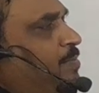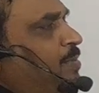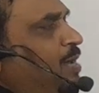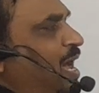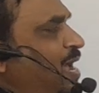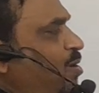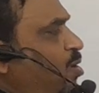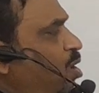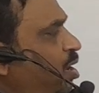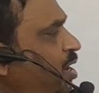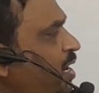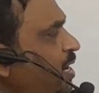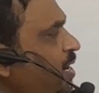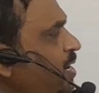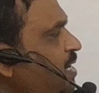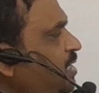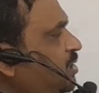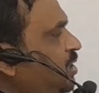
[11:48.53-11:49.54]
I
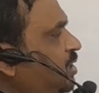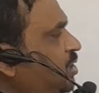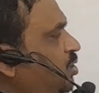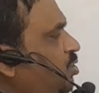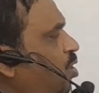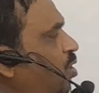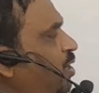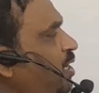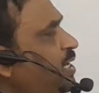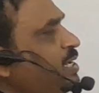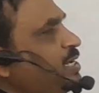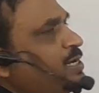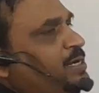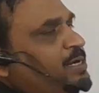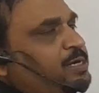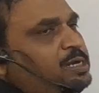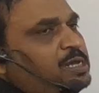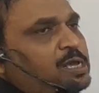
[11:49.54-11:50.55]
already just taught
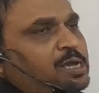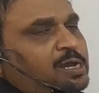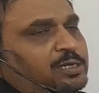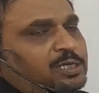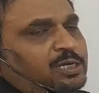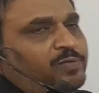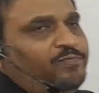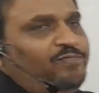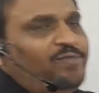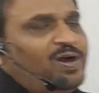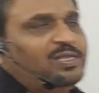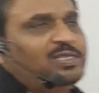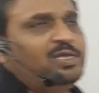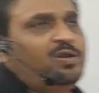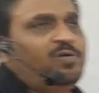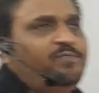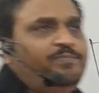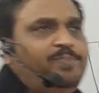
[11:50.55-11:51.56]
here that the father
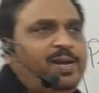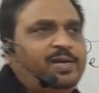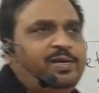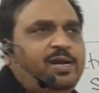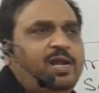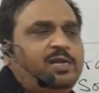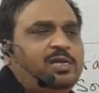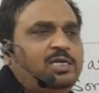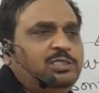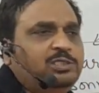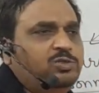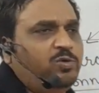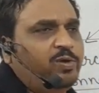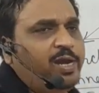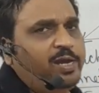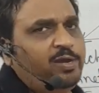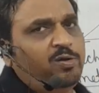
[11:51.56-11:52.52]
of Petrarchan sonnet,